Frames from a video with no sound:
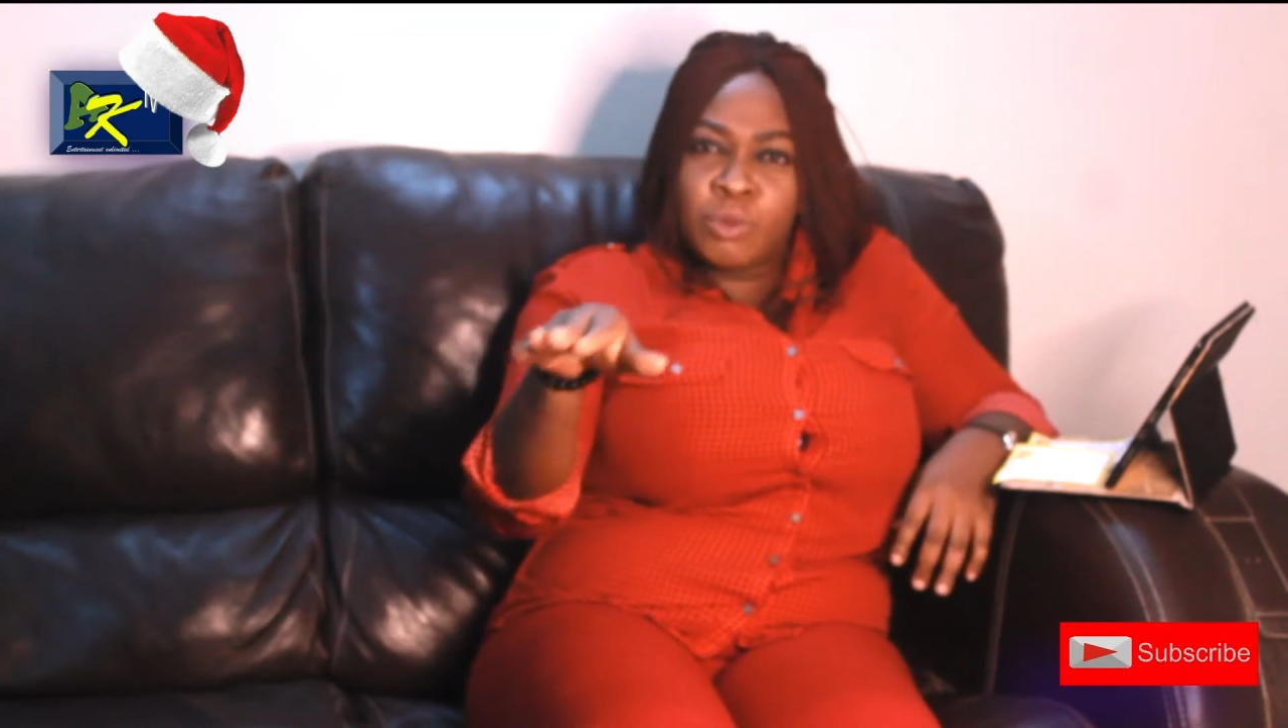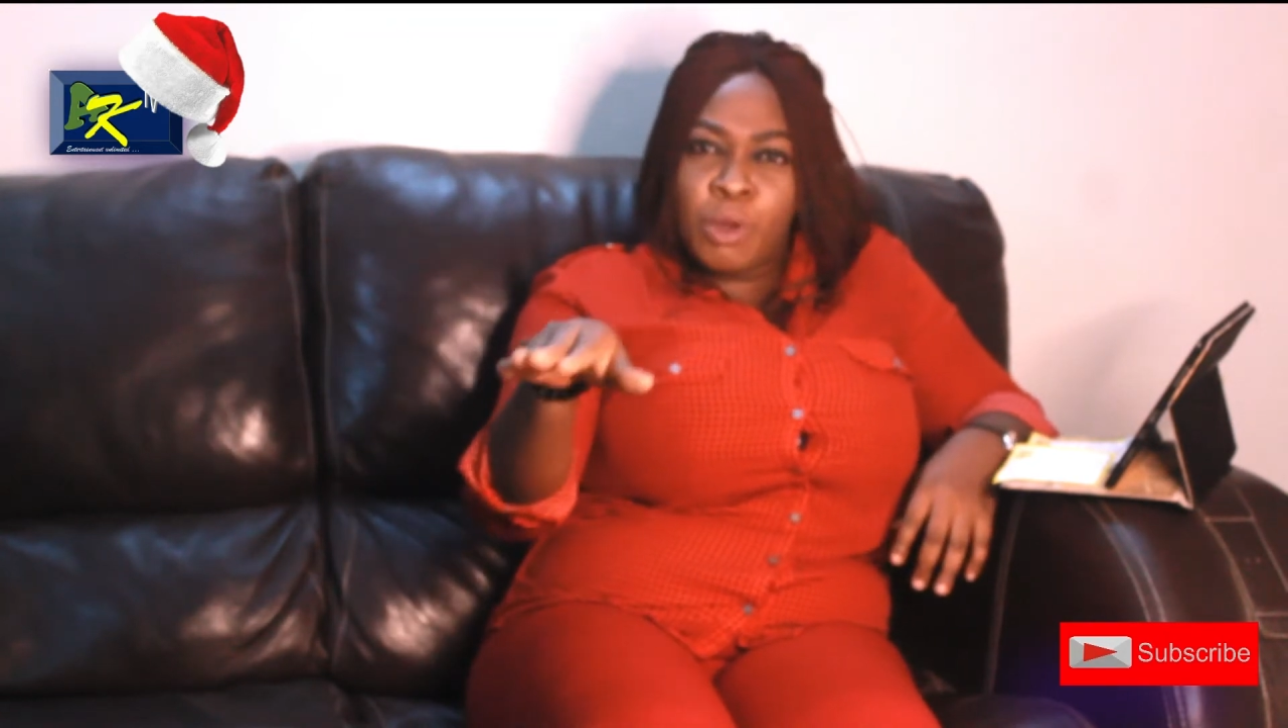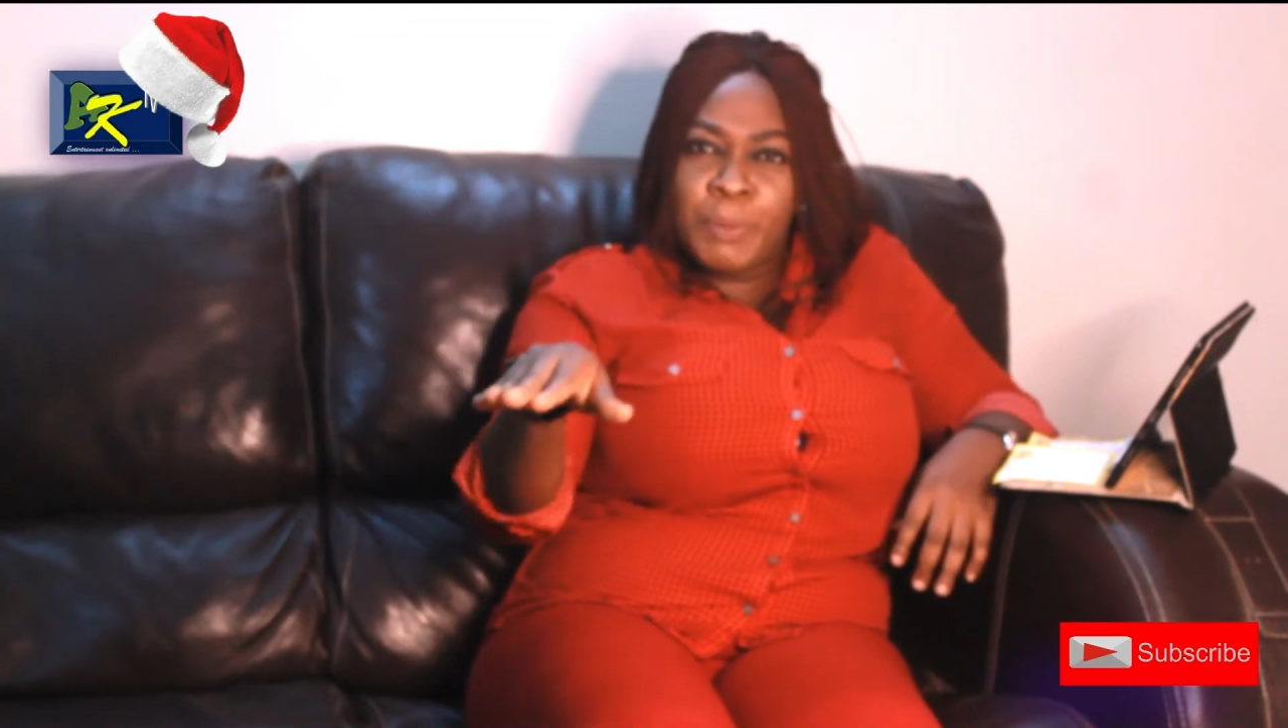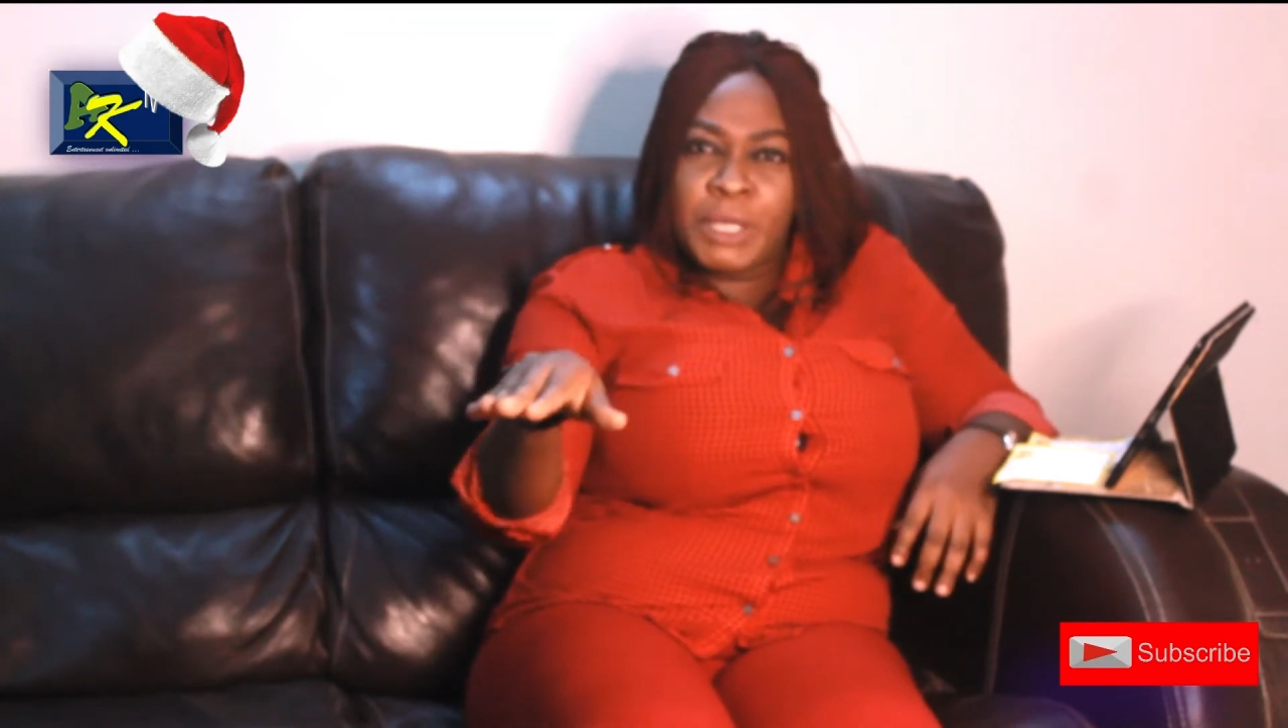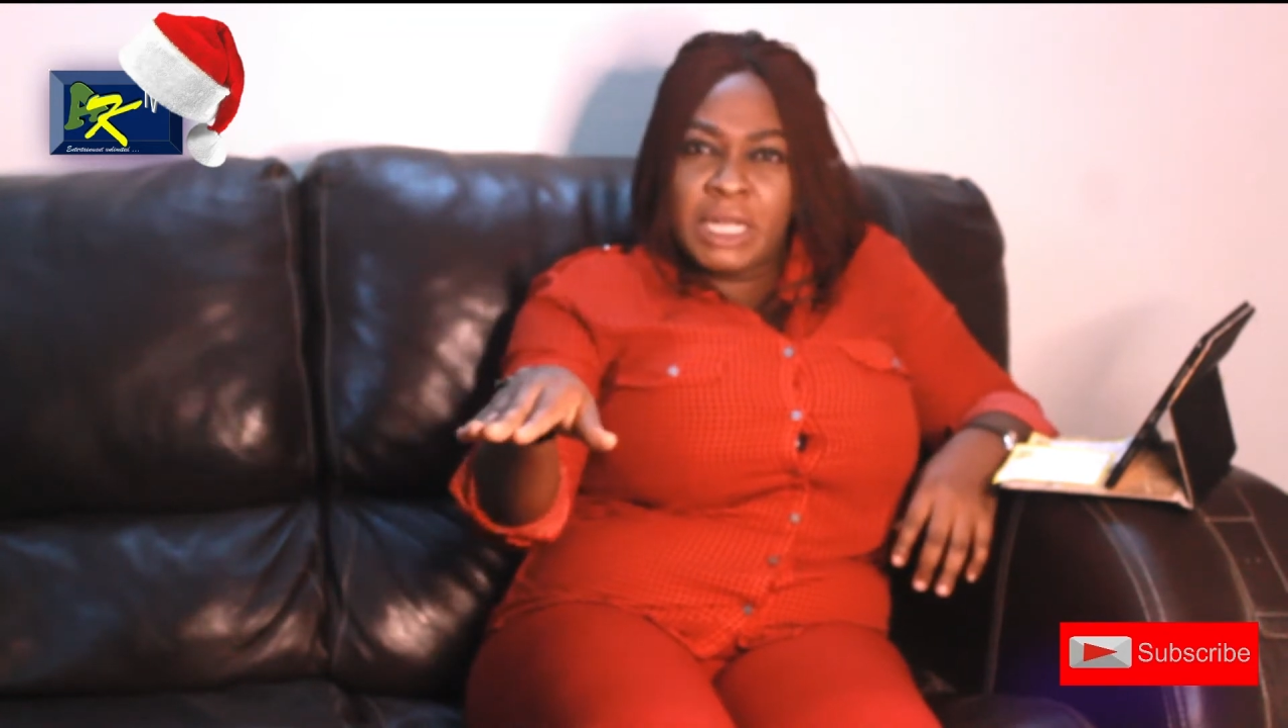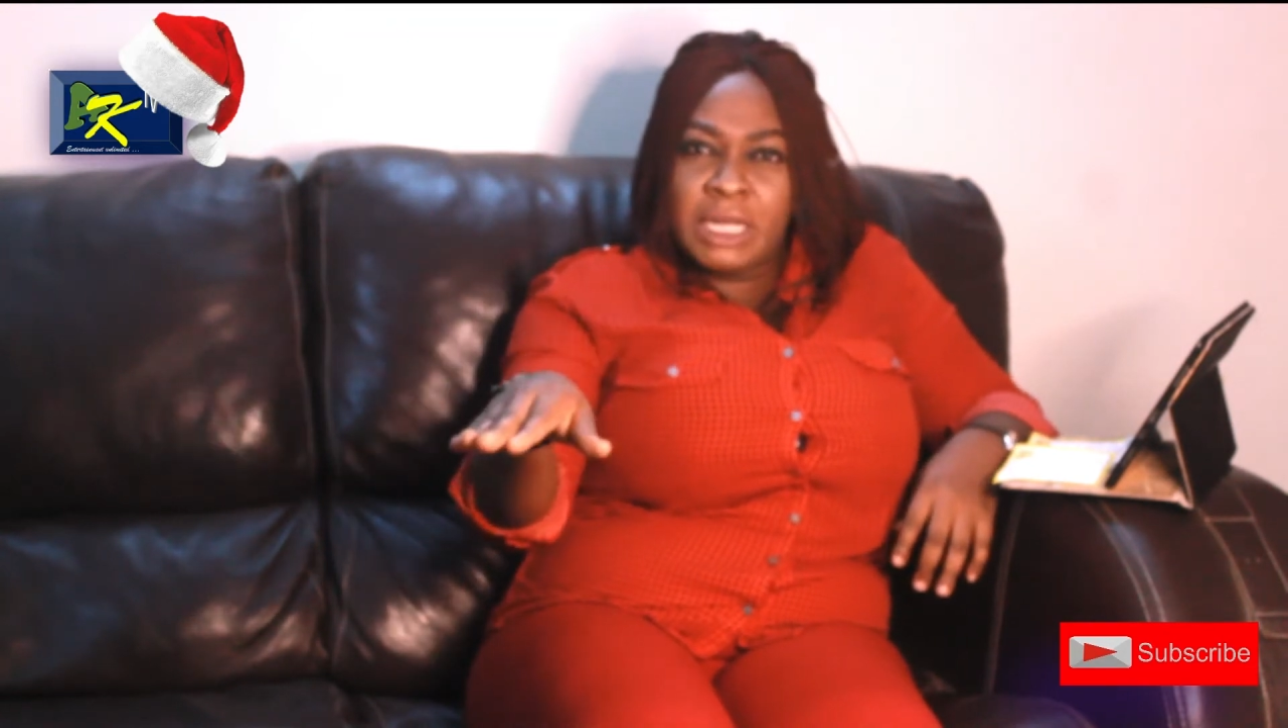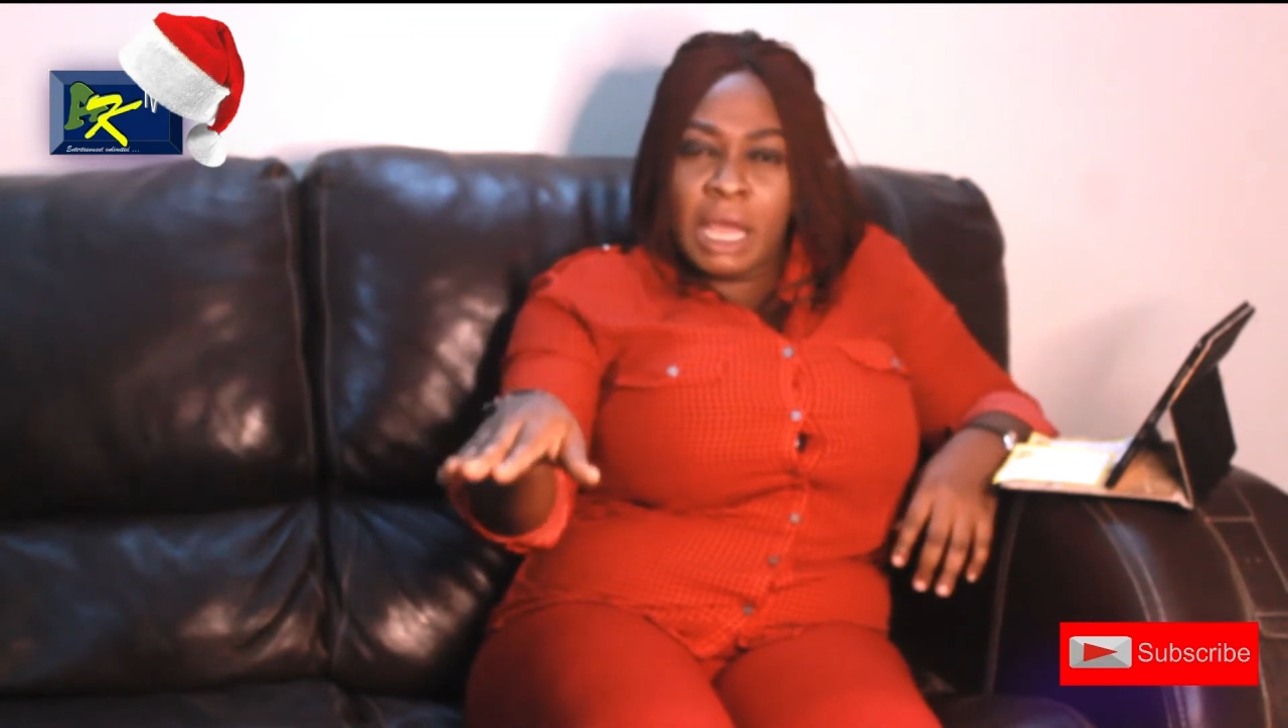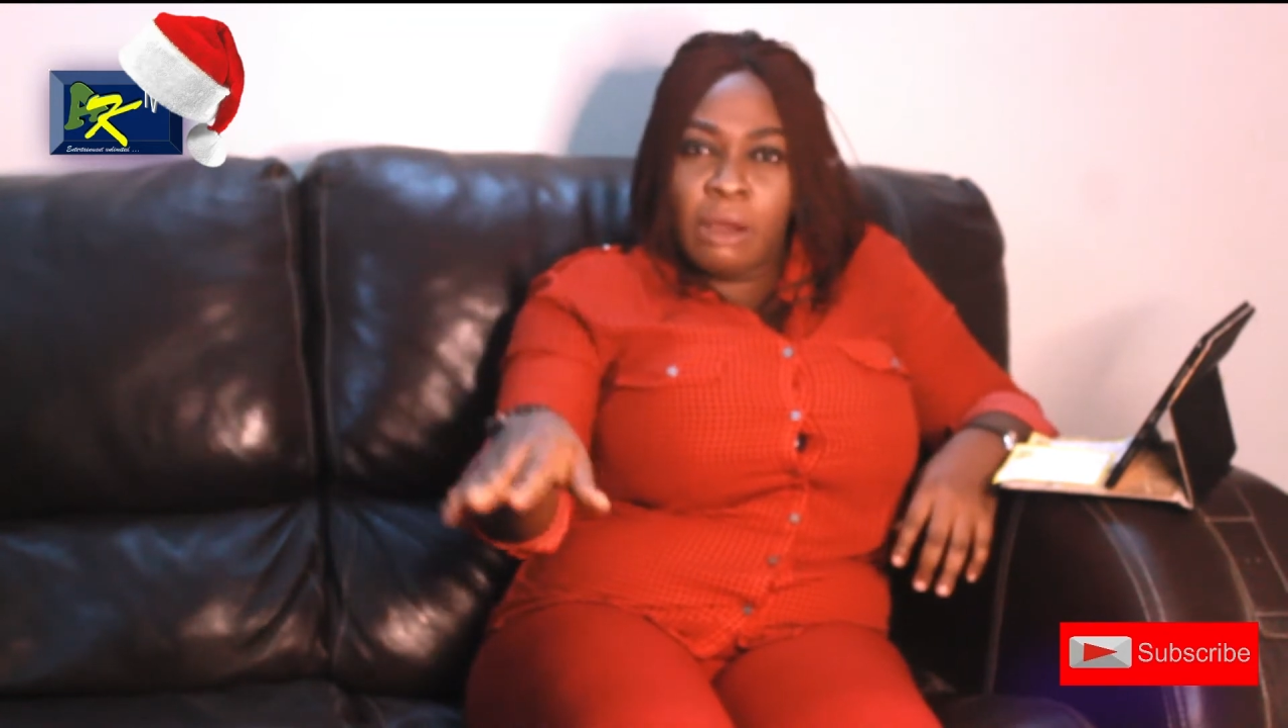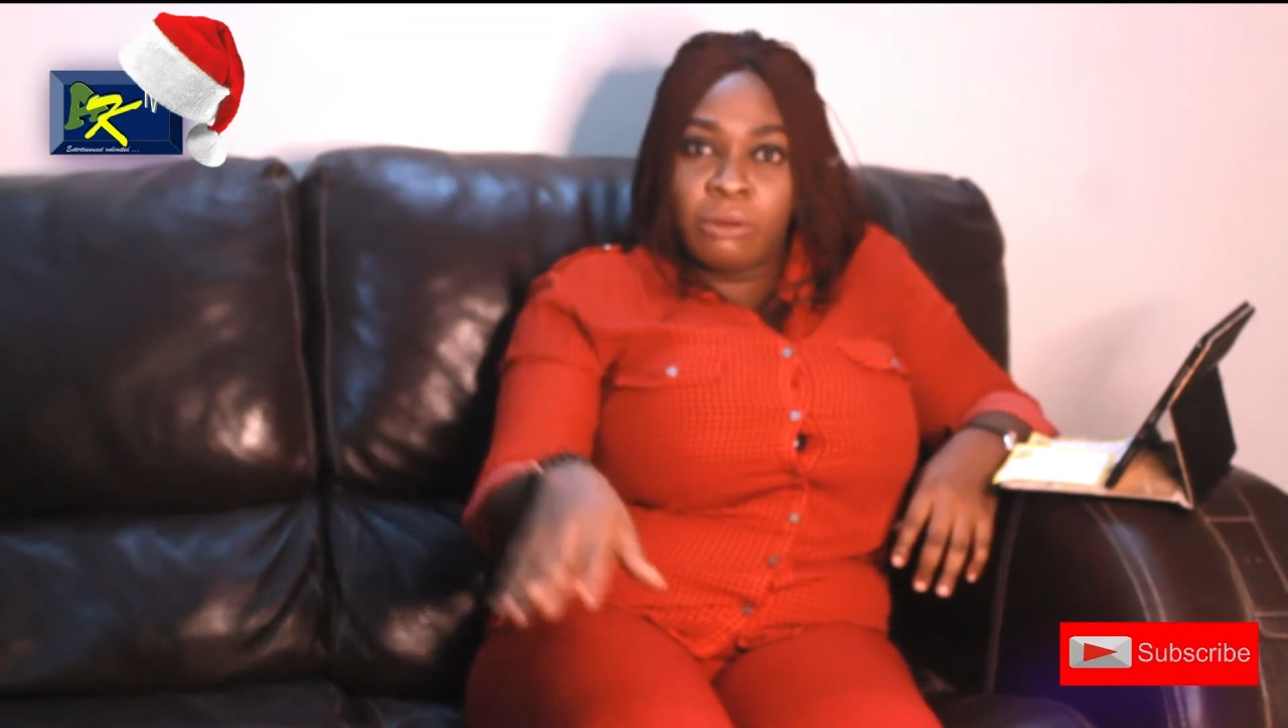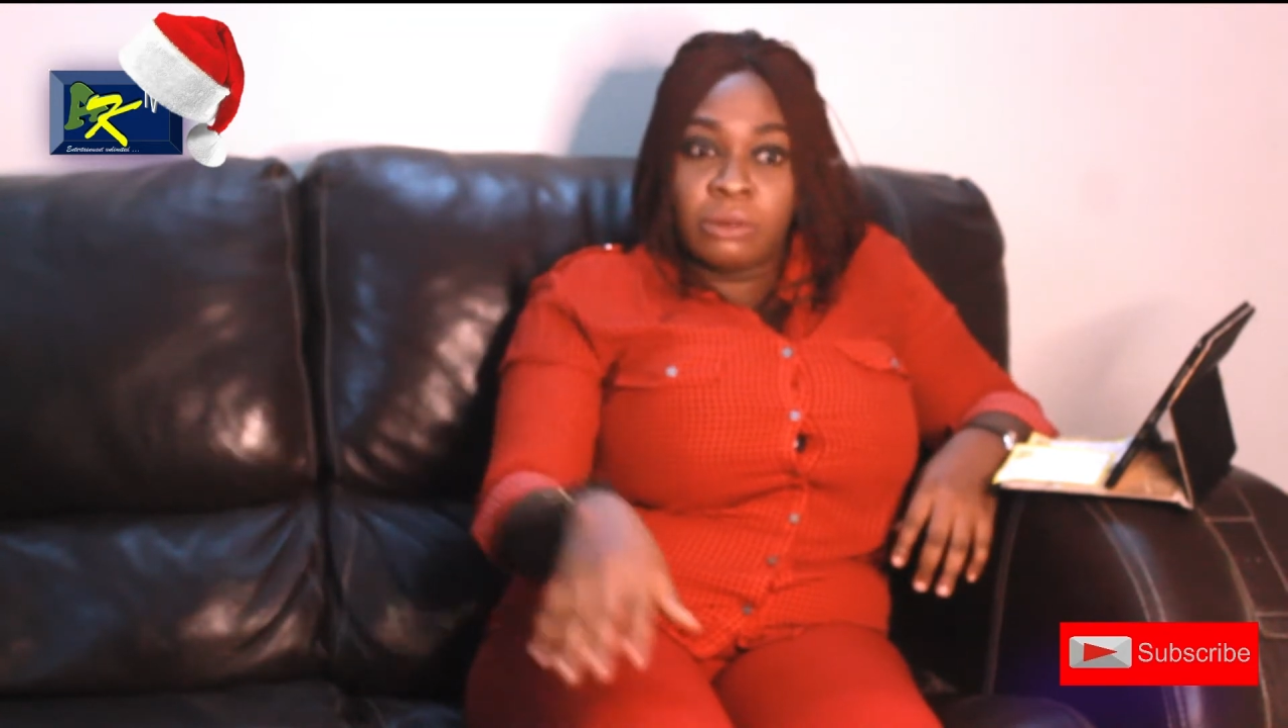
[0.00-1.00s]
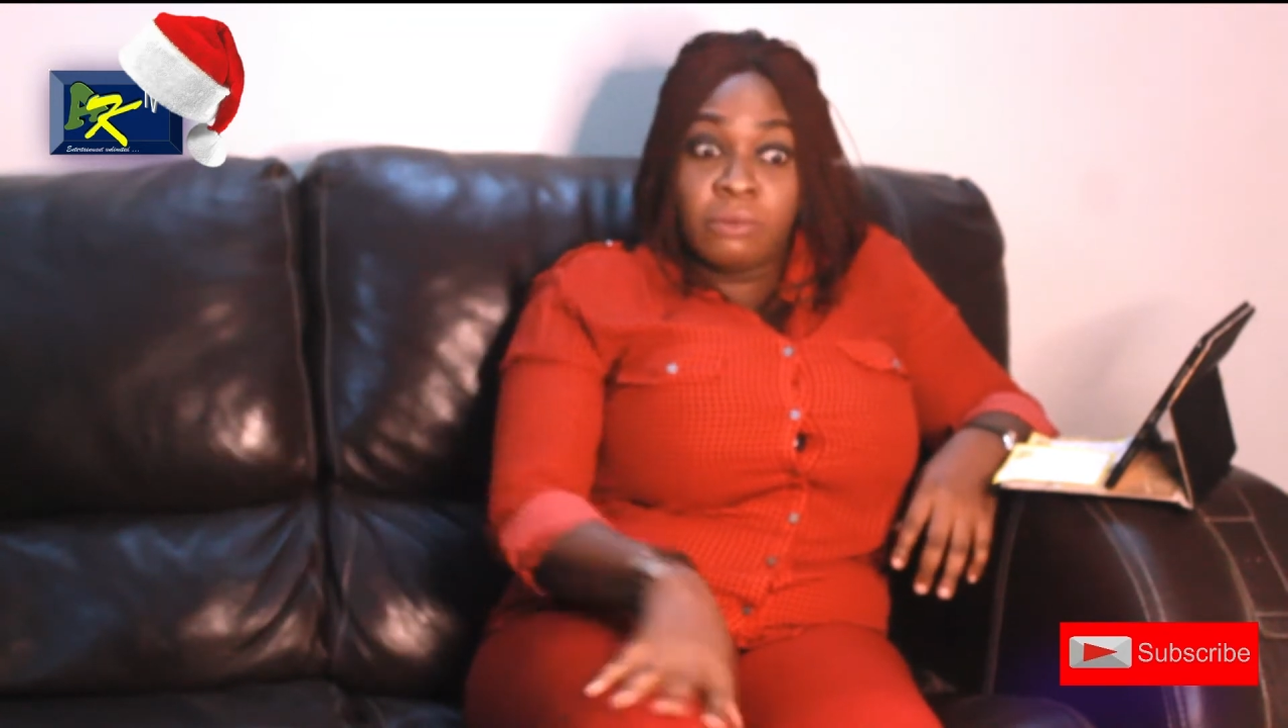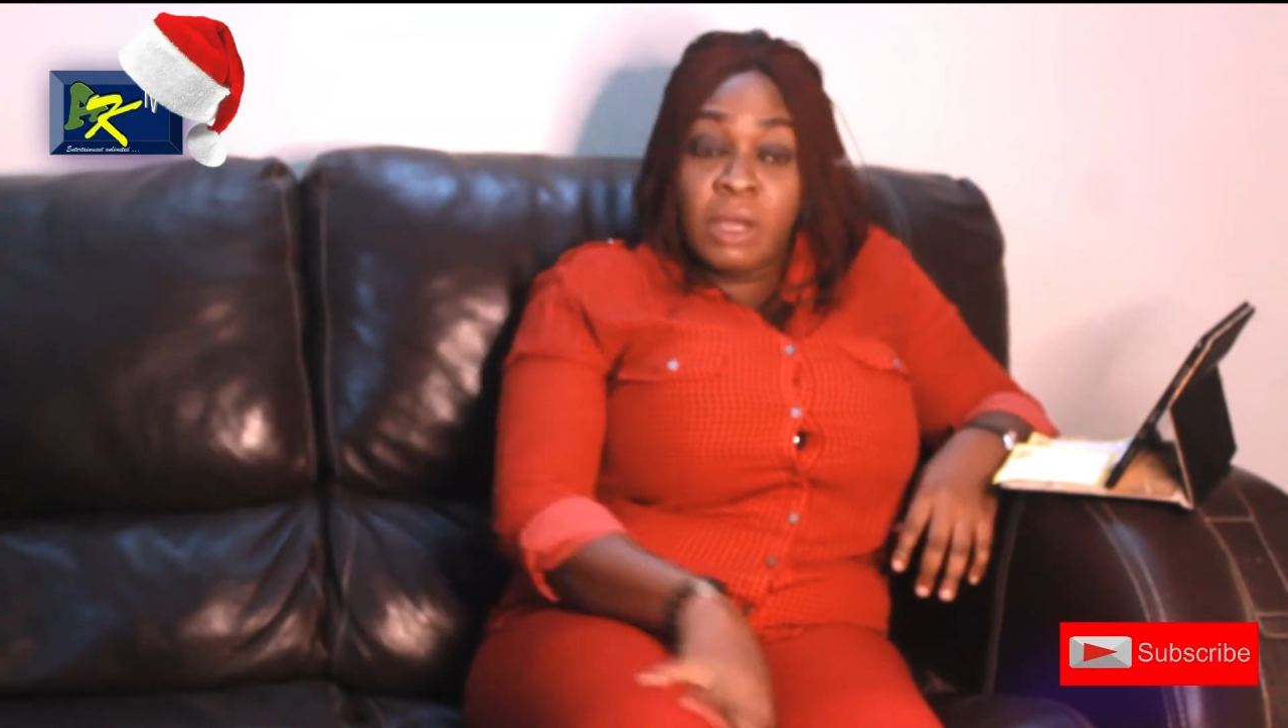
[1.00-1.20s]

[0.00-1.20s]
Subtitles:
small picking their own,